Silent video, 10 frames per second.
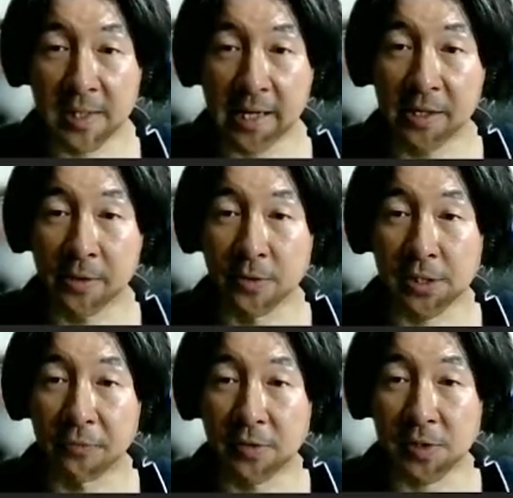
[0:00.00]
technical
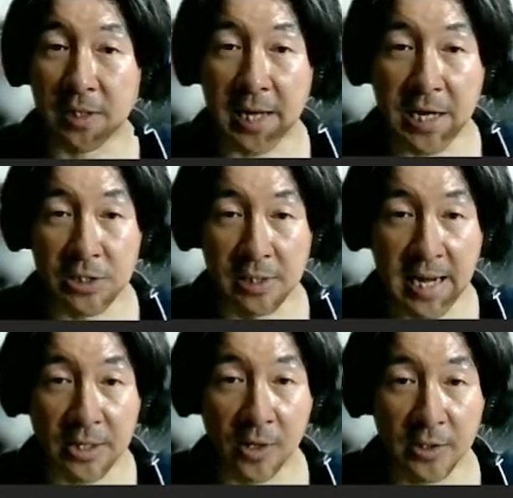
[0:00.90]
sophistication
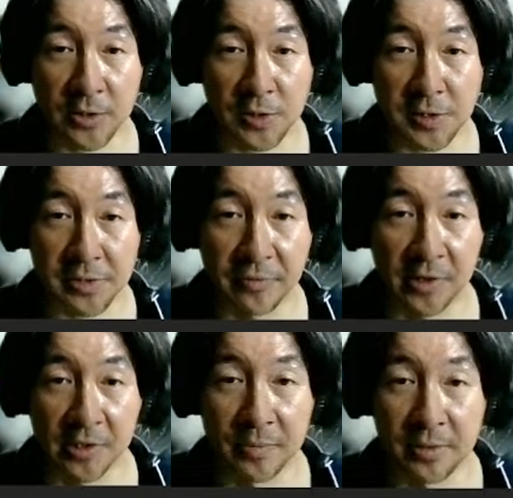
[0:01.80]
and consciousness
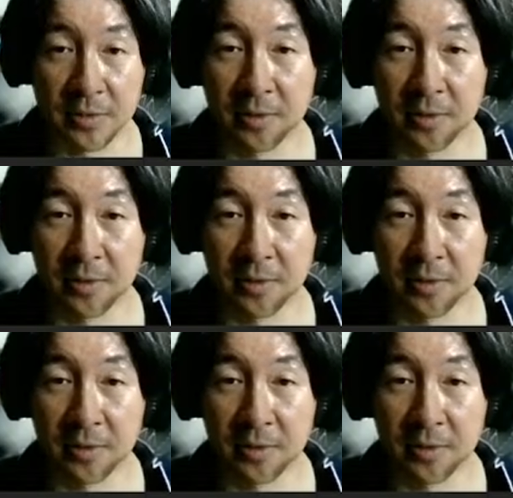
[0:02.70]
development.